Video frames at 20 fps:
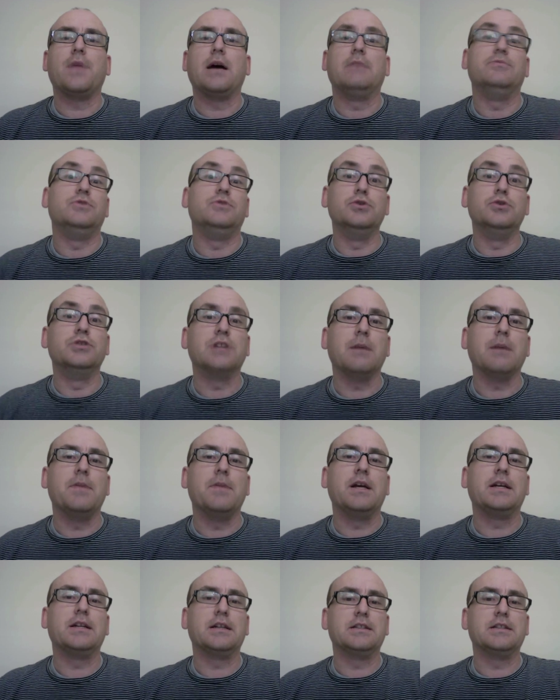do
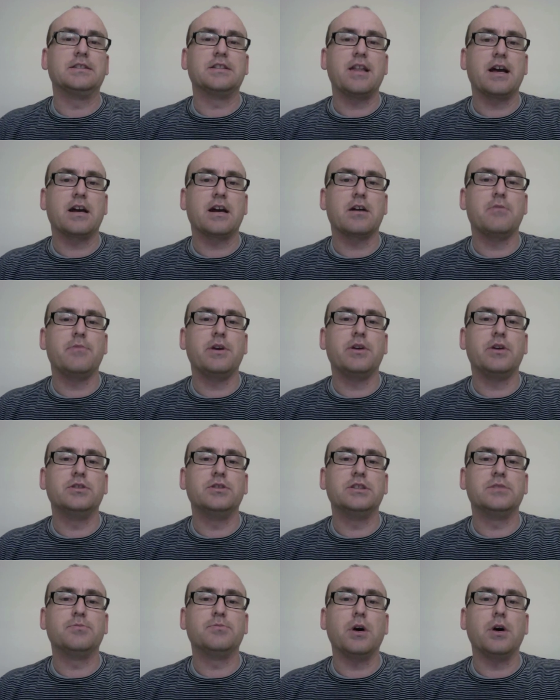something, and so that can be a
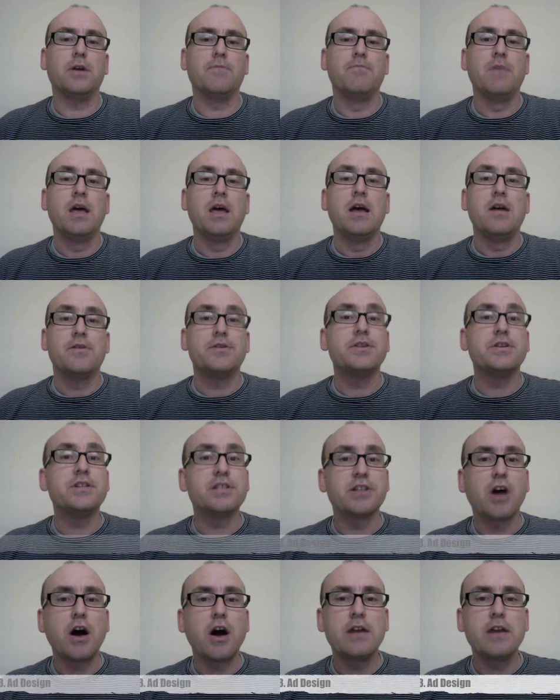good spot. The
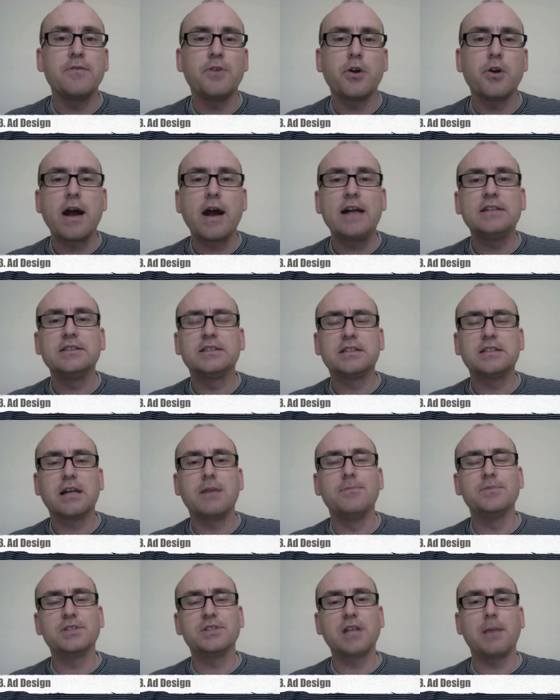design of your ads,
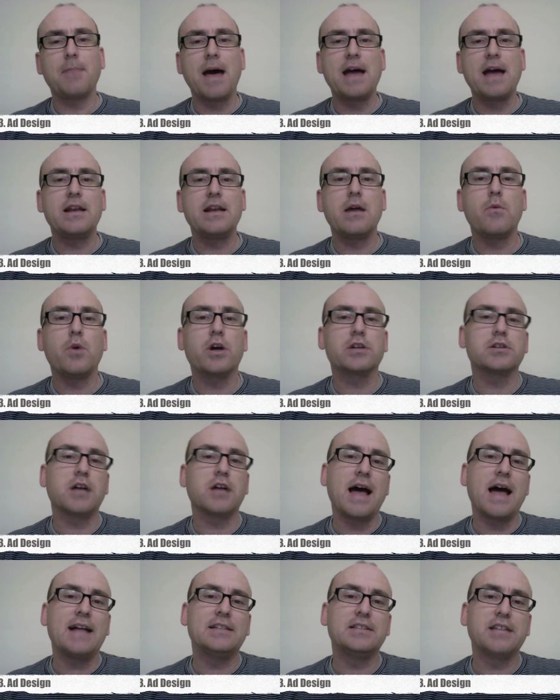some ad networks
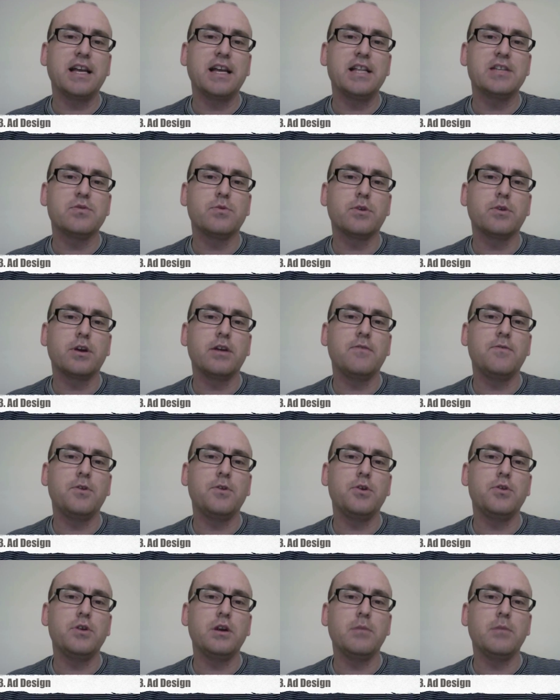like AdSense will give
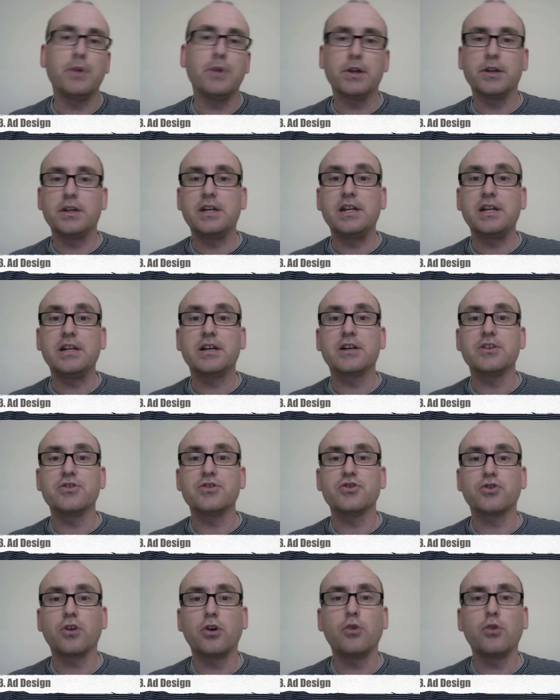you the ability to
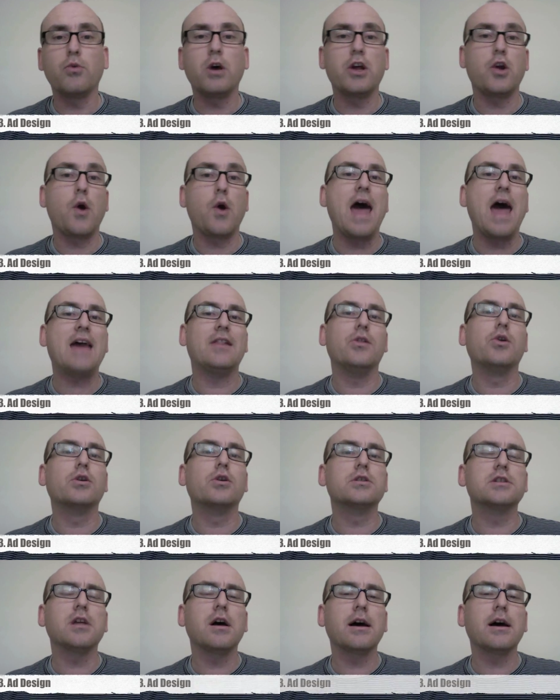control what your ad
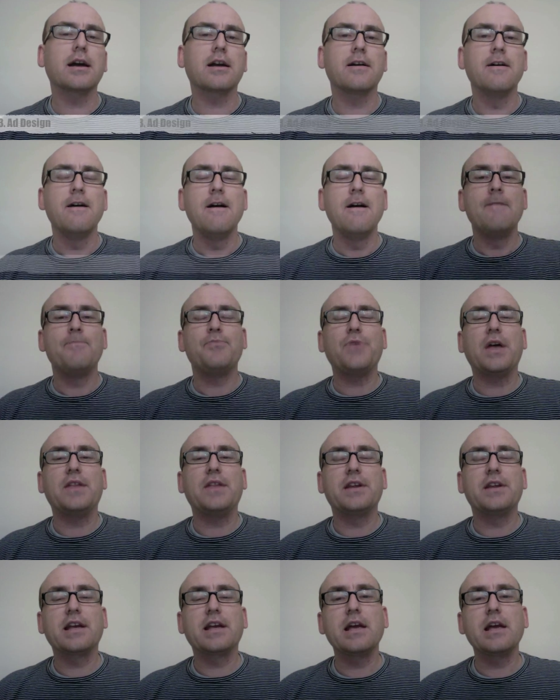looks like,
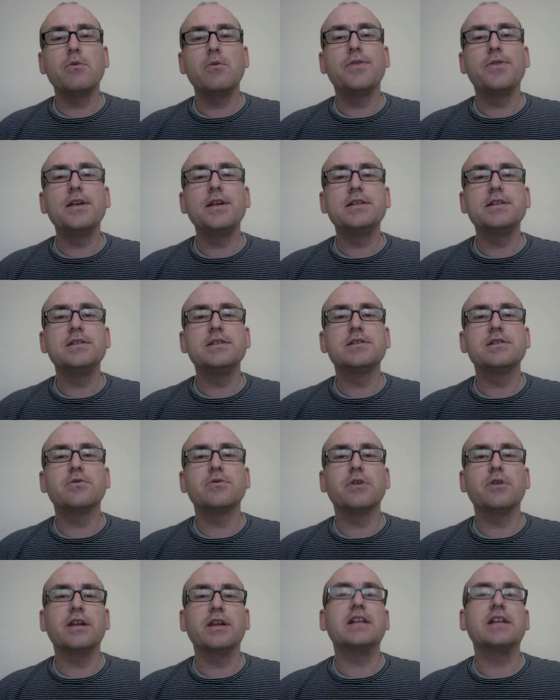and the key with this is to
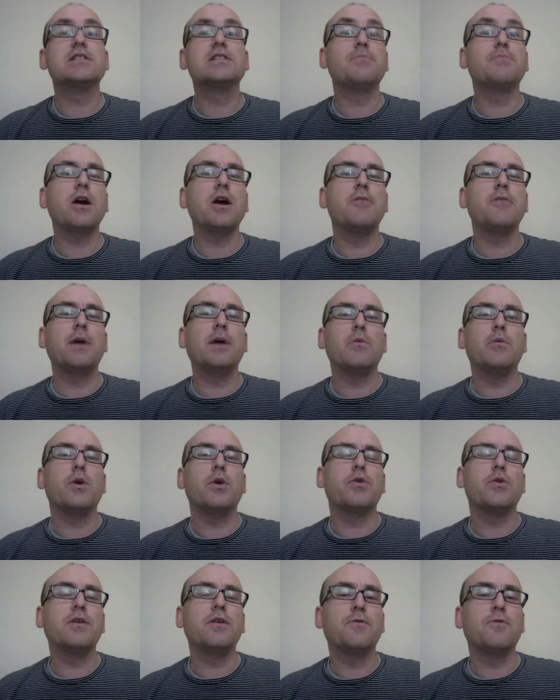really experiment
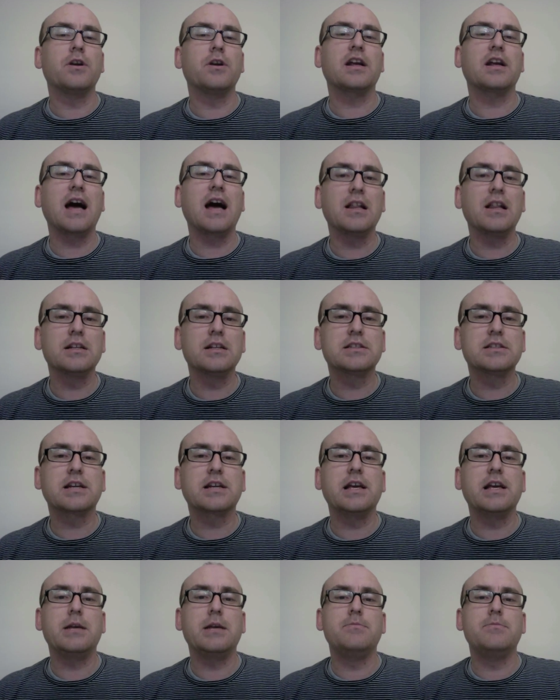with different color
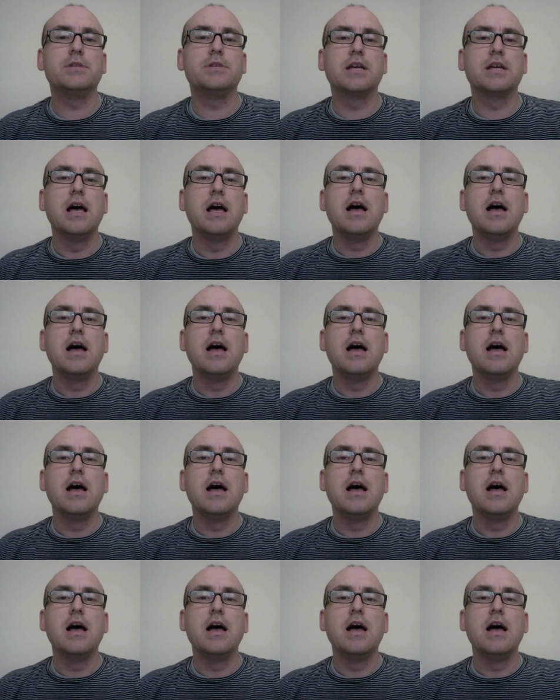schemes,